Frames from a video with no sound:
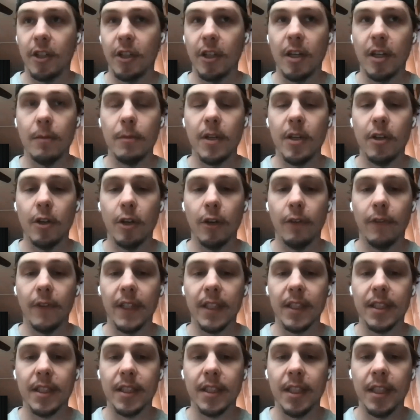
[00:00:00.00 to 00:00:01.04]
going to be
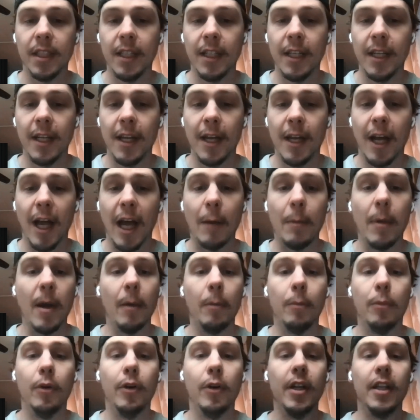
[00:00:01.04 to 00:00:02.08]
nervous
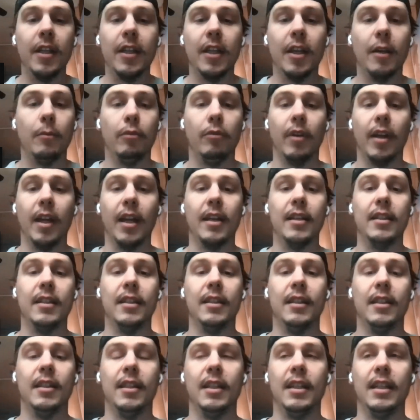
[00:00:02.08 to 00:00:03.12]
about putting their brand
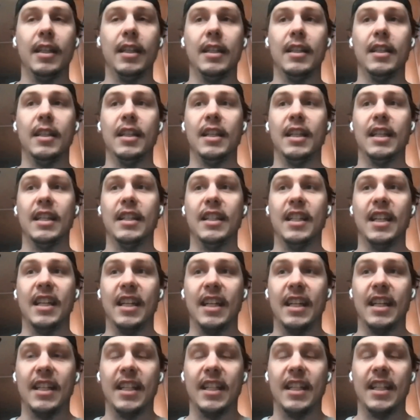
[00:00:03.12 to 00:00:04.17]
in
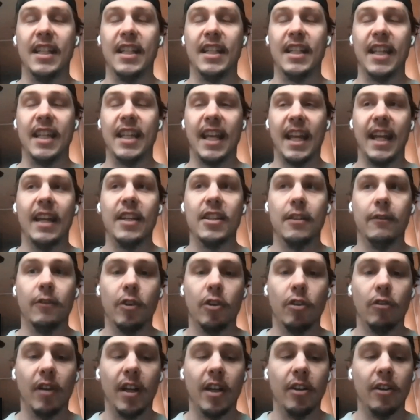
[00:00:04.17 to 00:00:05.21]
the hands of a
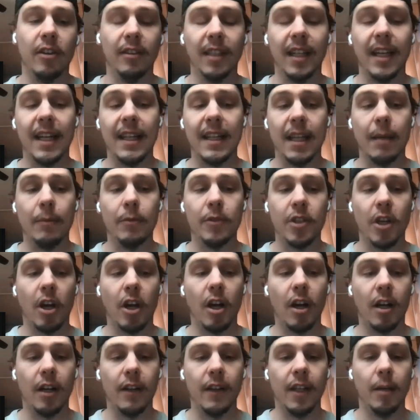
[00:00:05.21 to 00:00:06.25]
creator and letting them talk
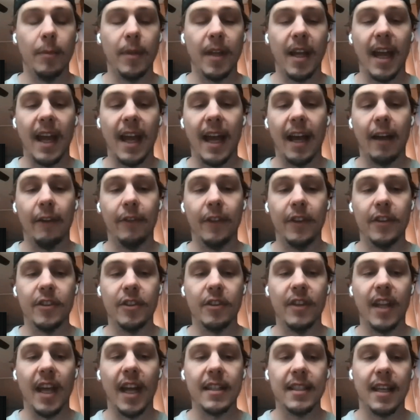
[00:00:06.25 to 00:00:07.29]
on their behalf. And so
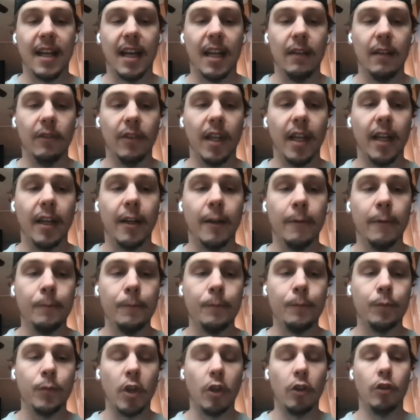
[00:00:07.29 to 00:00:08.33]
that's kind of like
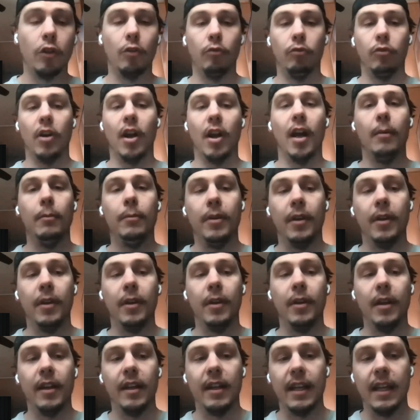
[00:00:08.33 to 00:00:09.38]
the rub,
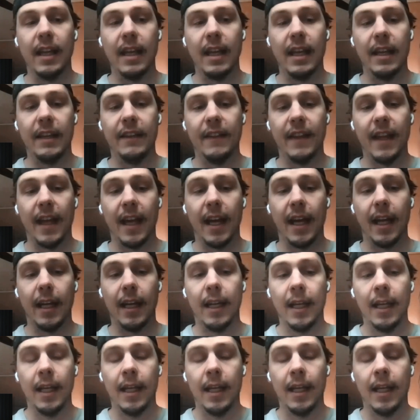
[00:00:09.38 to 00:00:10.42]
in that
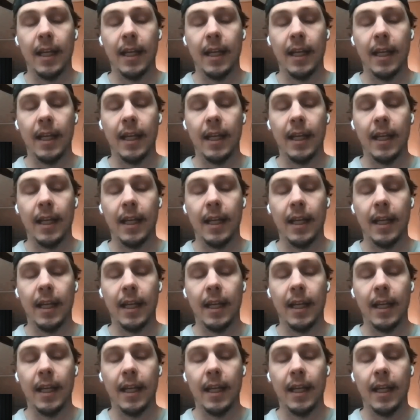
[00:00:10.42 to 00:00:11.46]

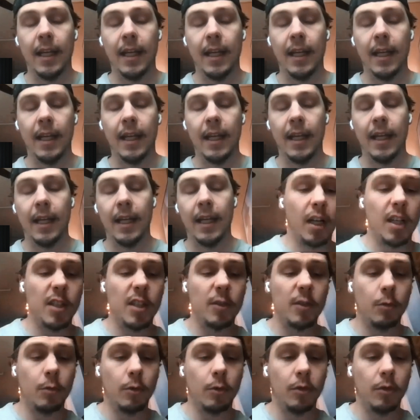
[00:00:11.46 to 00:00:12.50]
best
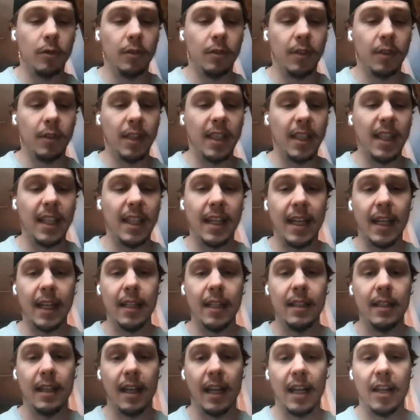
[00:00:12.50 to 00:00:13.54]
brands will lean
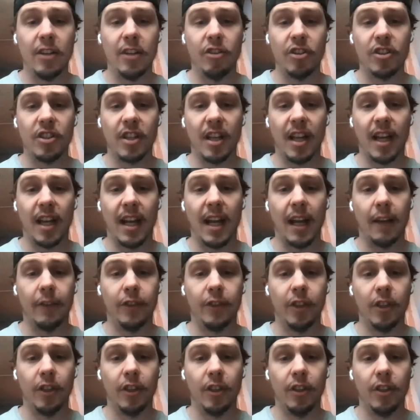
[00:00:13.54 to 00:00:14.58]
in and just kind of
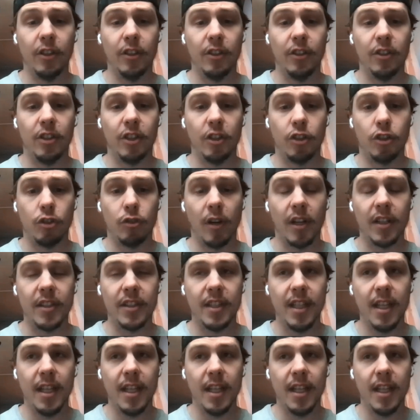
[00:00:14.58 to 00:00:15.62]
have to
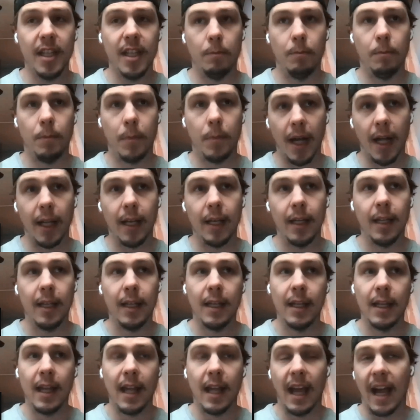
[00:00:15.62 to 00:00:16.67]
trust it. But
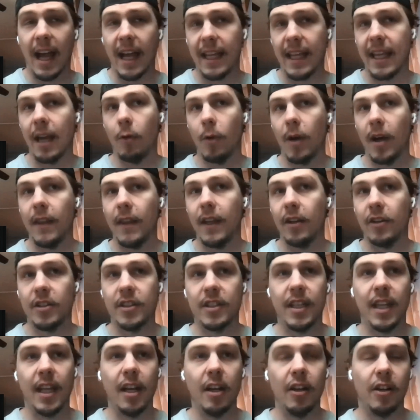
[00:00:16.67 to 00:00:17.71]
I get why they're
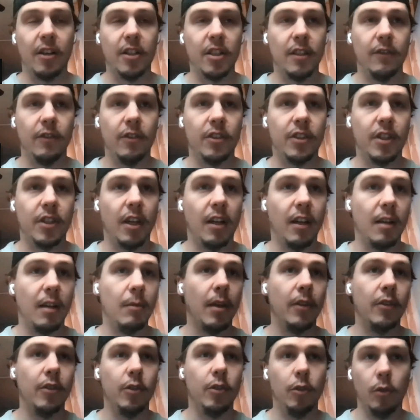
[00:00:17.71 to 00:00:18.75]
scared, because if you're talking
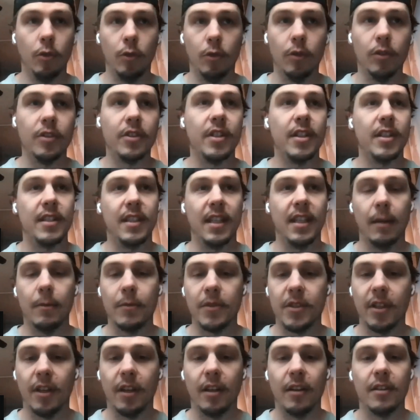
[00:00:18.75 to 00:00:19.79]
about the Googles, the
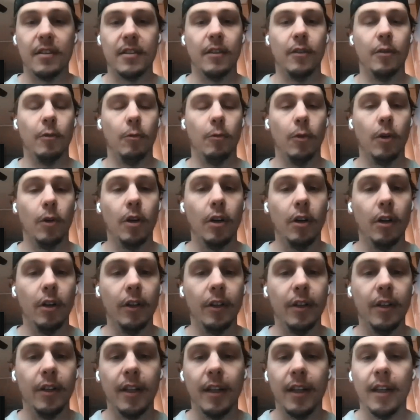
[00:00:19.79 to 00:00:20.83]
Samsungs of the
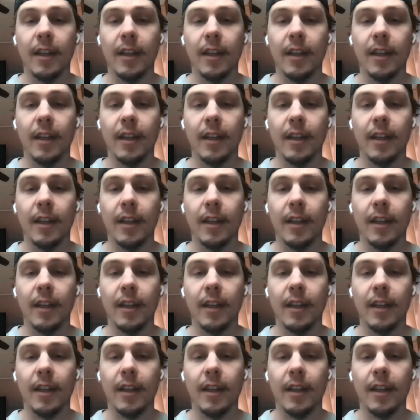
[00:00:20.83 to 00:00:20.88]
world,